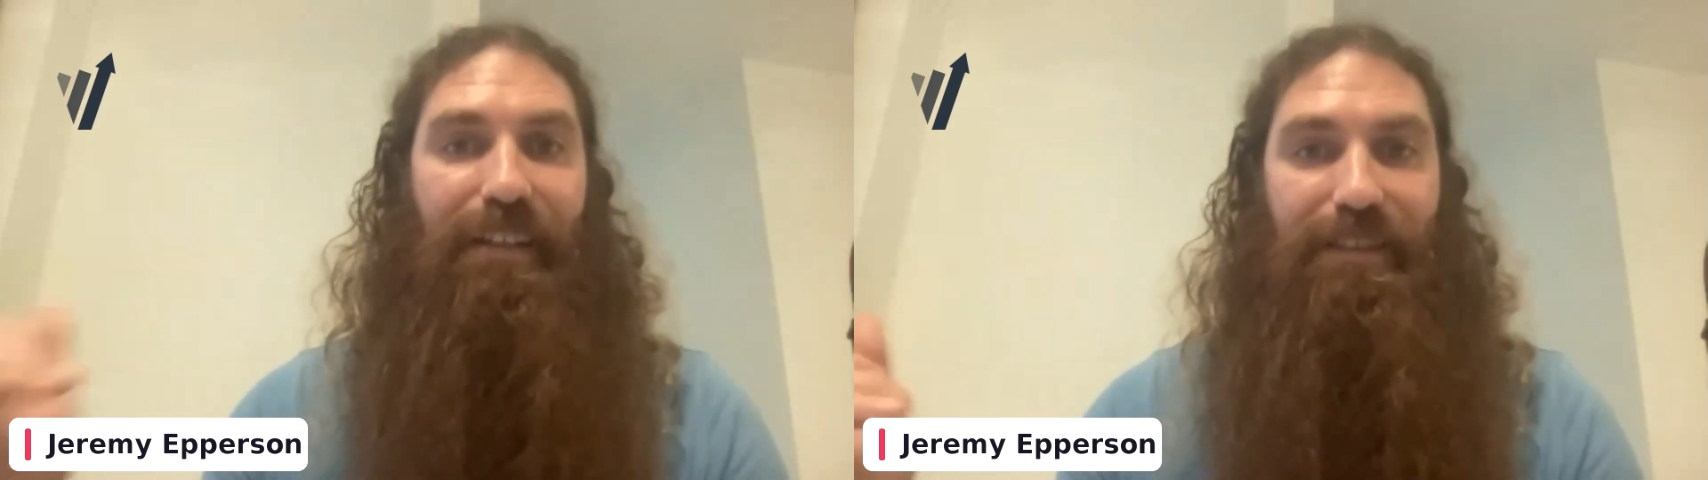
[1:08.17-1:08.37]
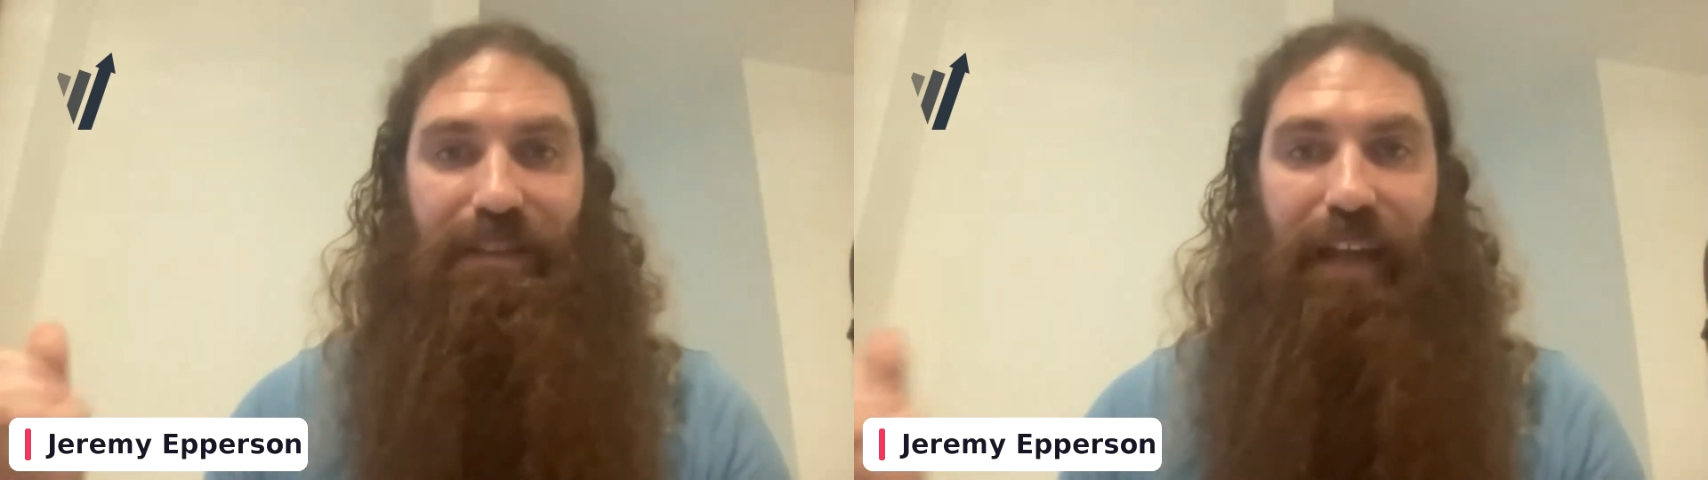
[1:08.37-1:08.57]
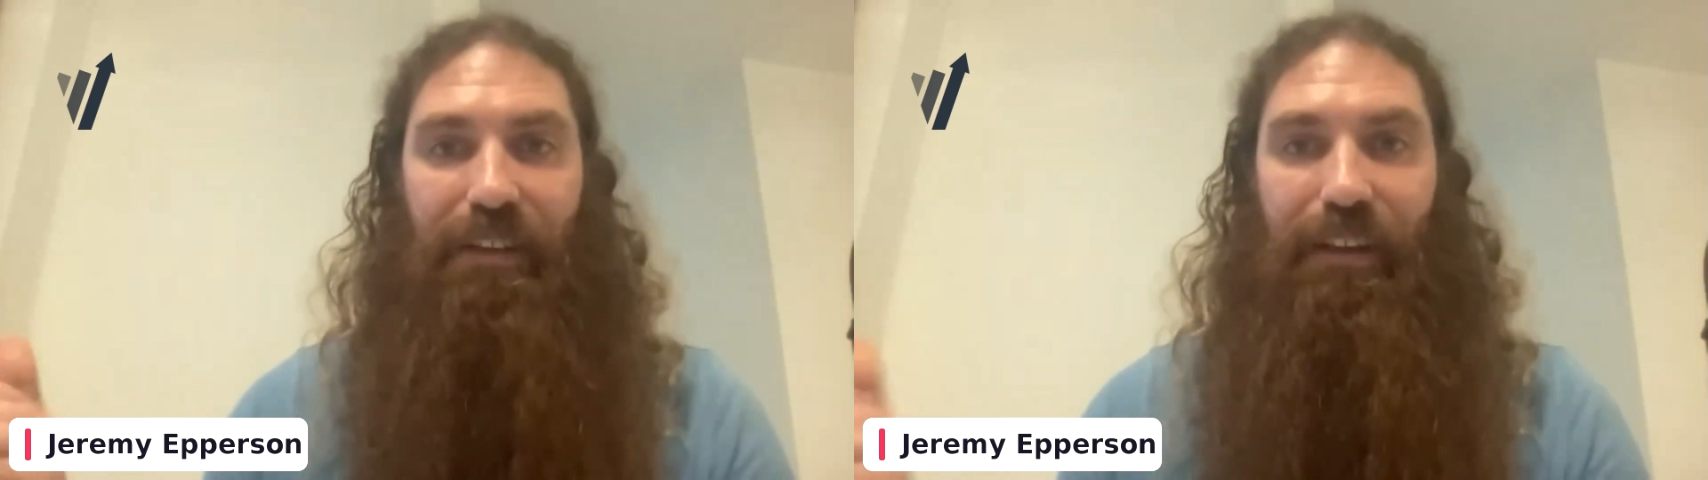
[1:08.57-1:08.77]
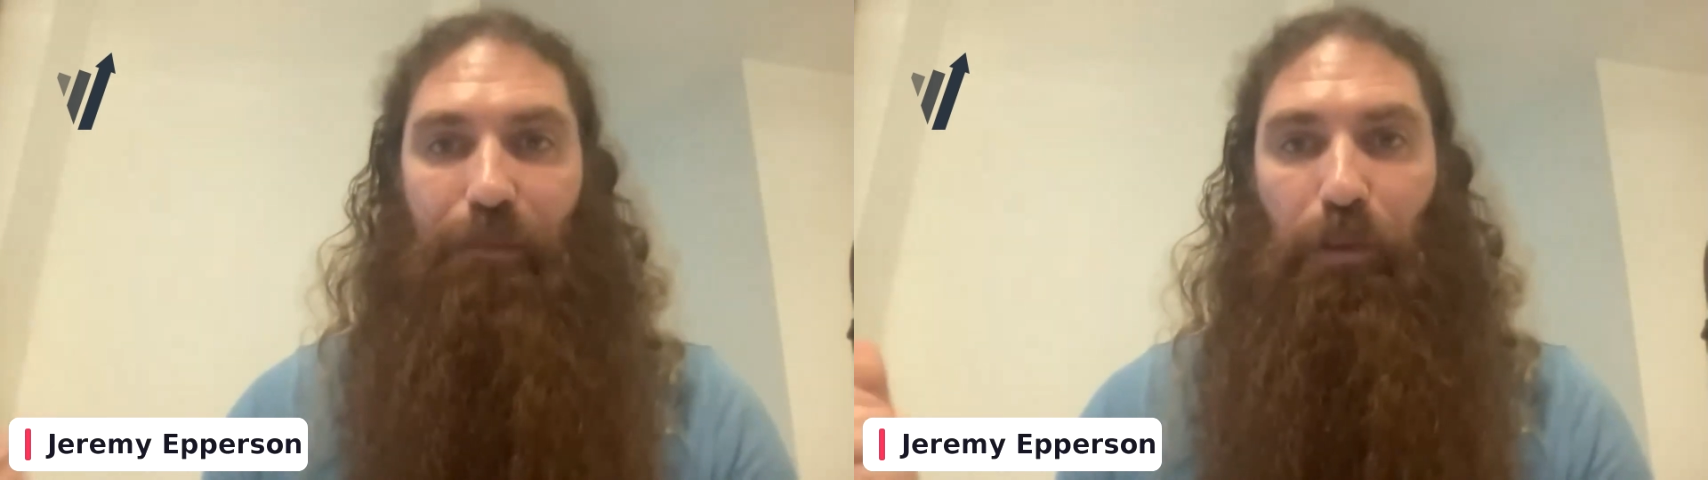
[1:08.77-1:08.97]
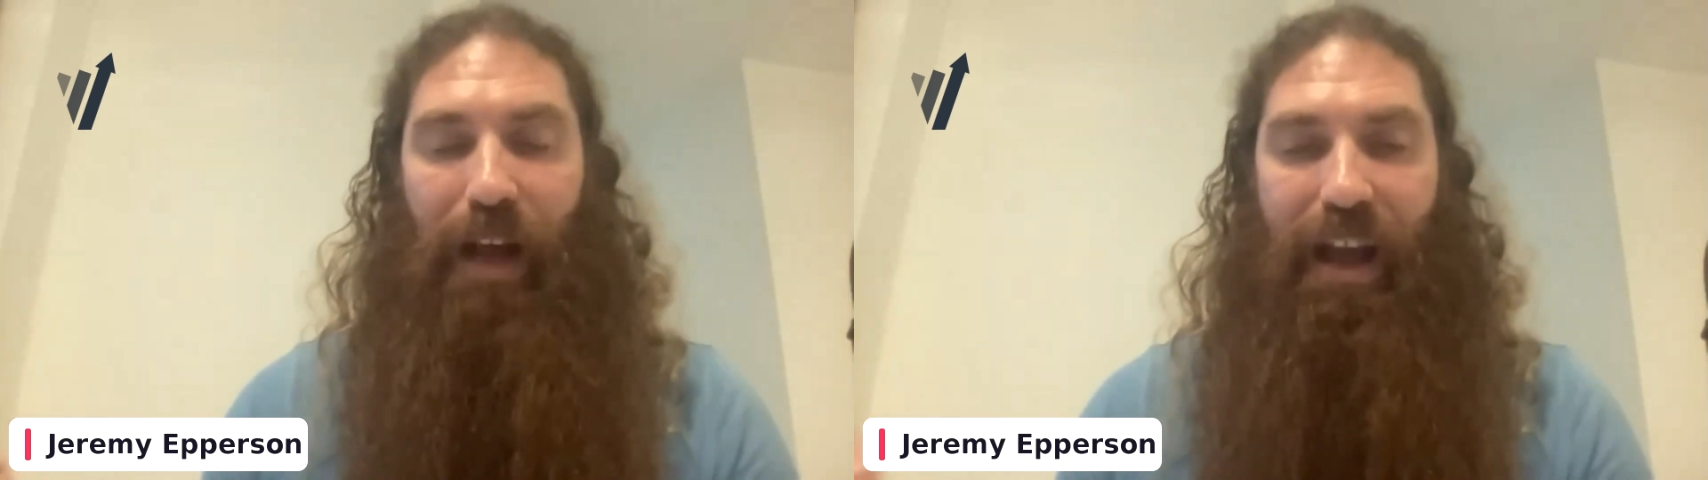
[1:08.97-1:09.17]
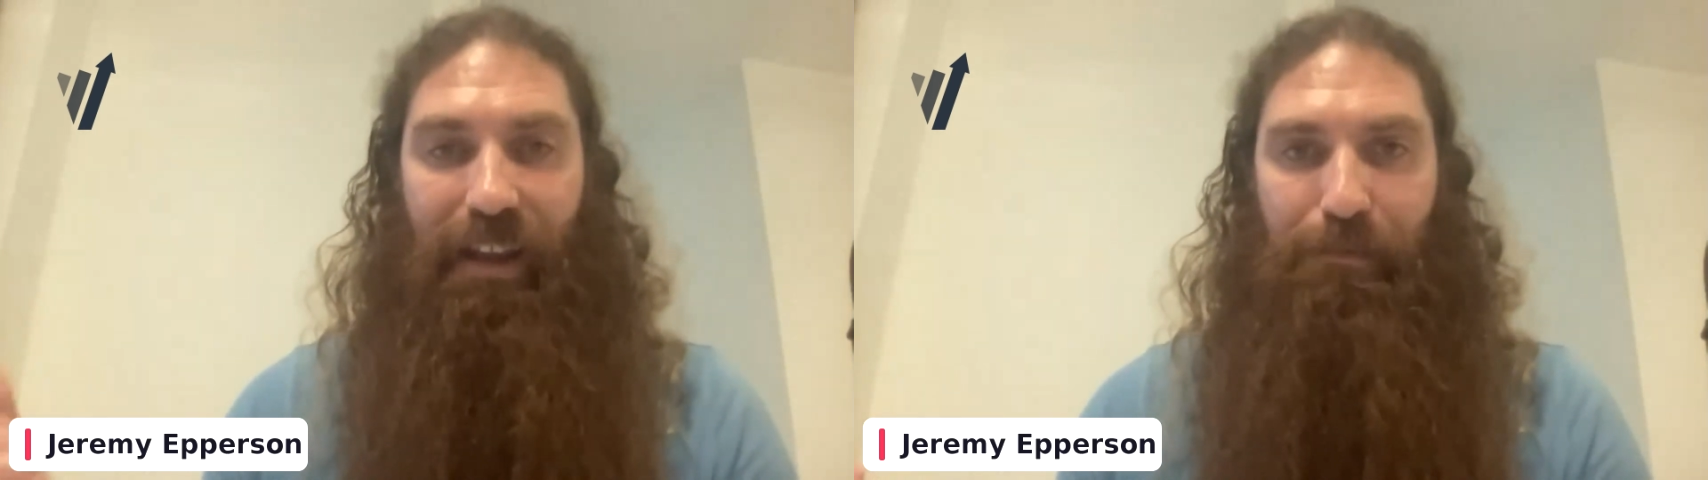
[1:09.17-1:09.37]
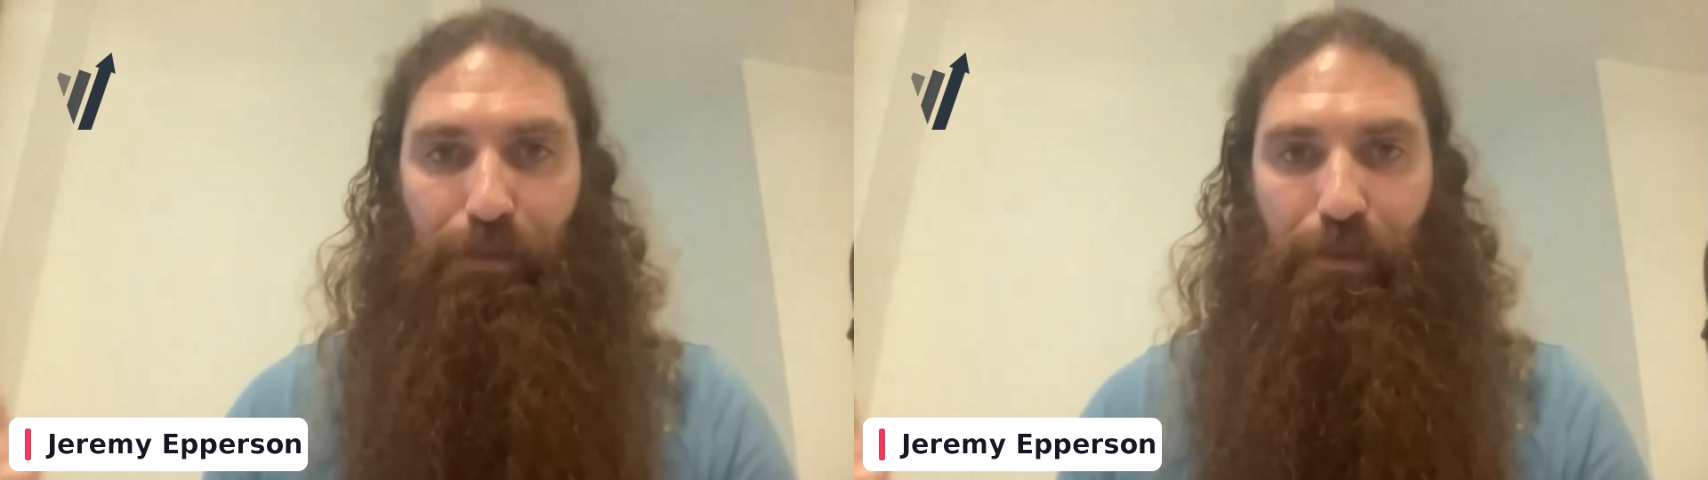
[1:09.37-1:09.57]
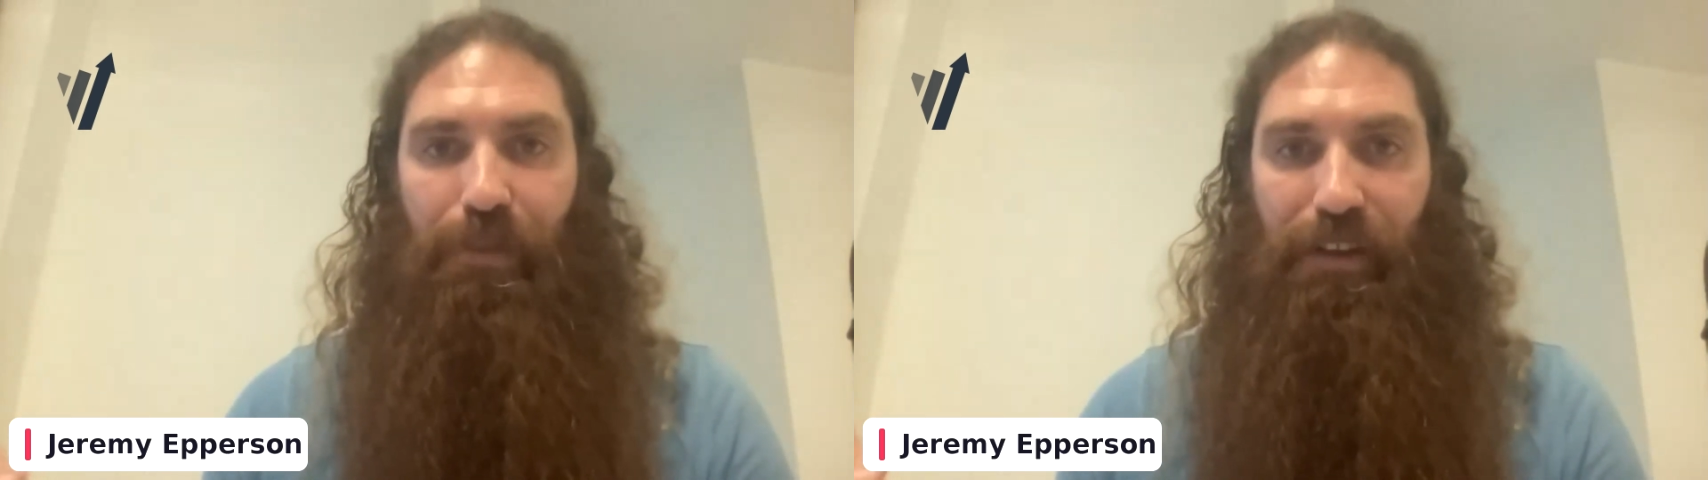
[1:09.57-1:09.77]
exec level buy-in
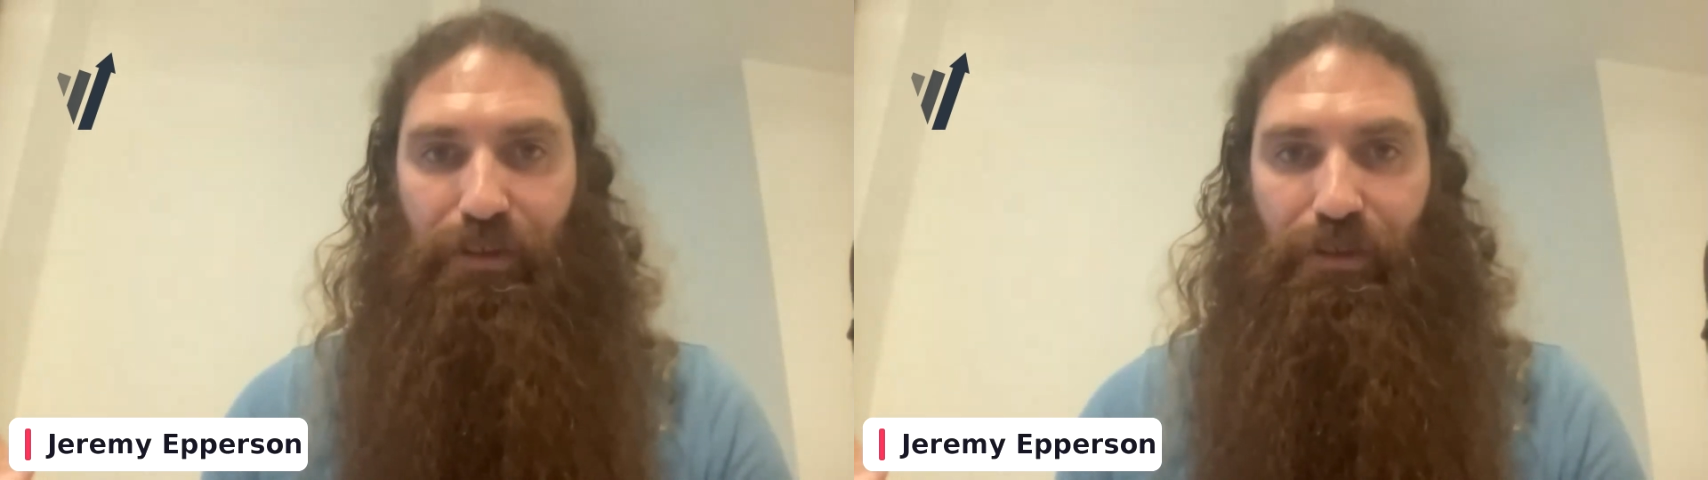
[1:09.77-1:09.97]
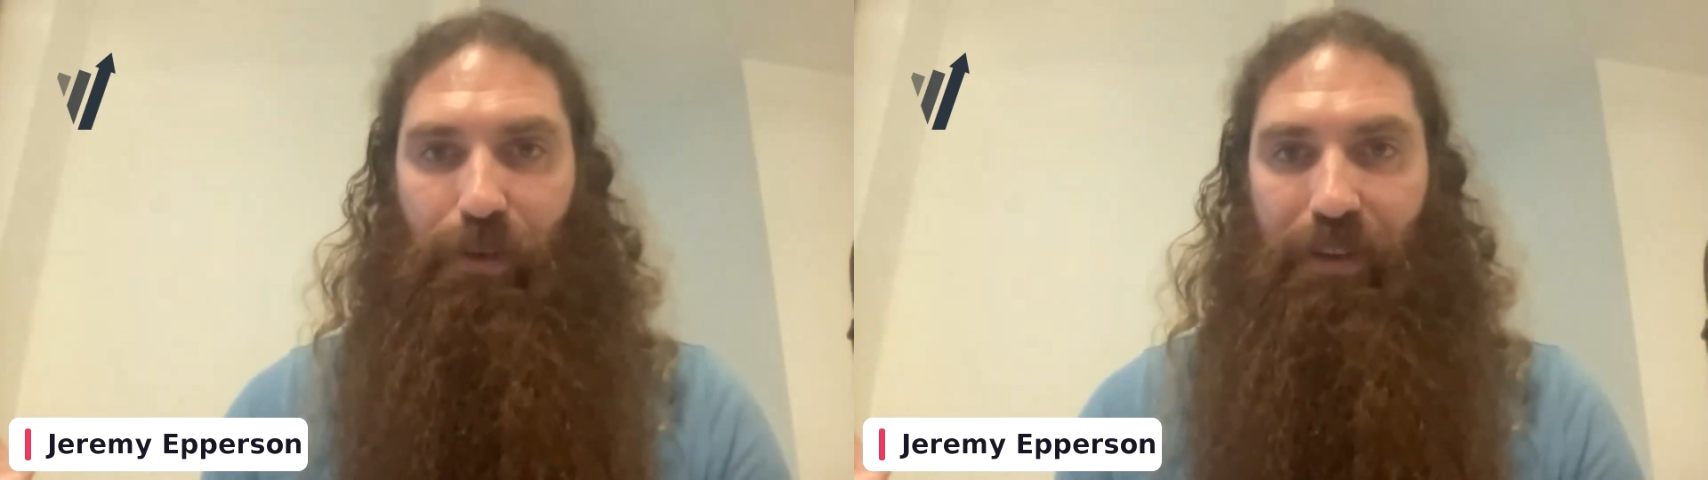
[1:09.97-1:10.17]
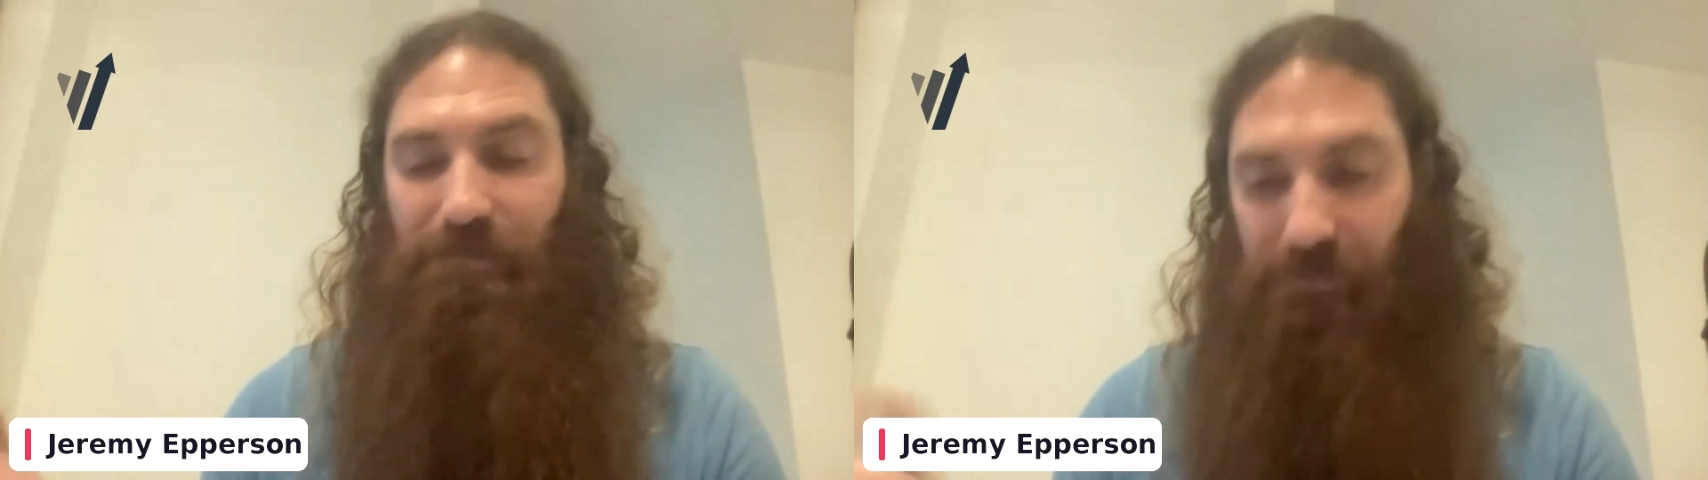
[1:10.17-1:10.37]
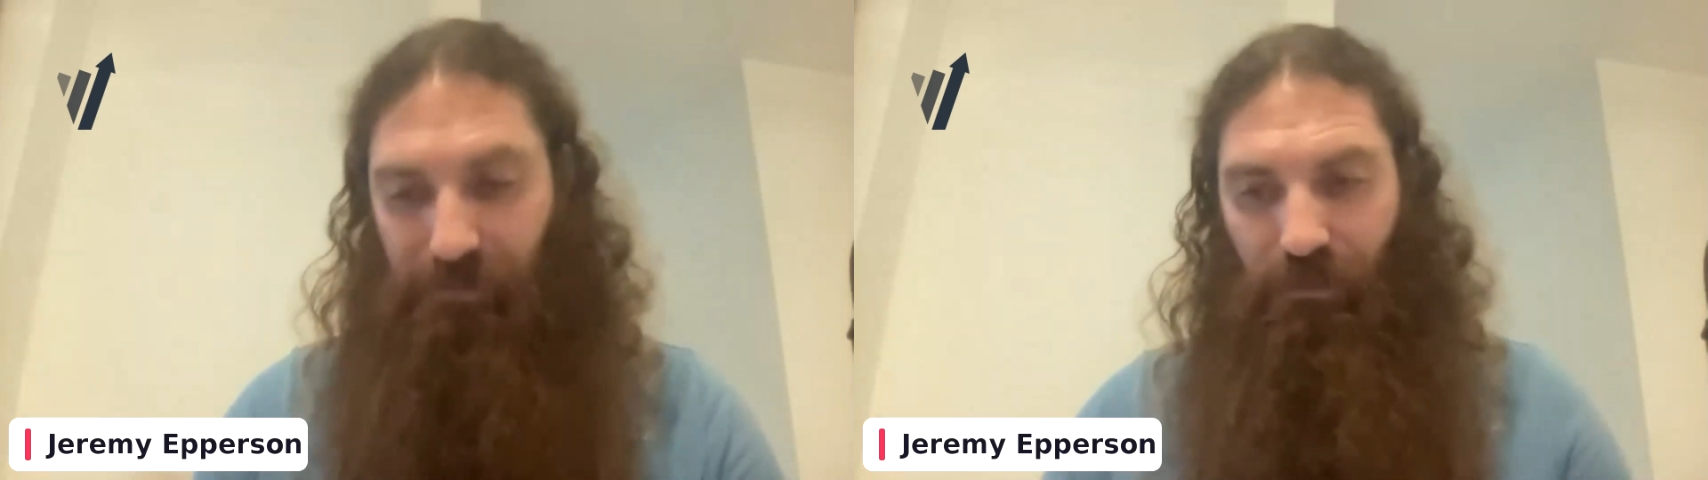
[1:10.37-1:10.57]
for the things you're doing,